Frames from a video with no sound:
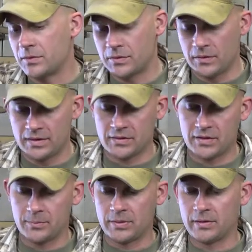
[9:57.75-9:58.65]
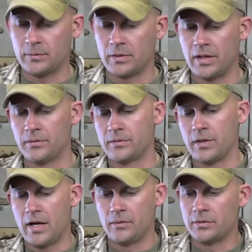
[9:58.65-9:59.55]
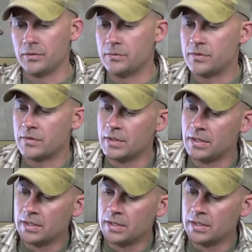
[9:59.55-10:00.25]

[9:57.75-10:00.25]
so that's typically what I'll use.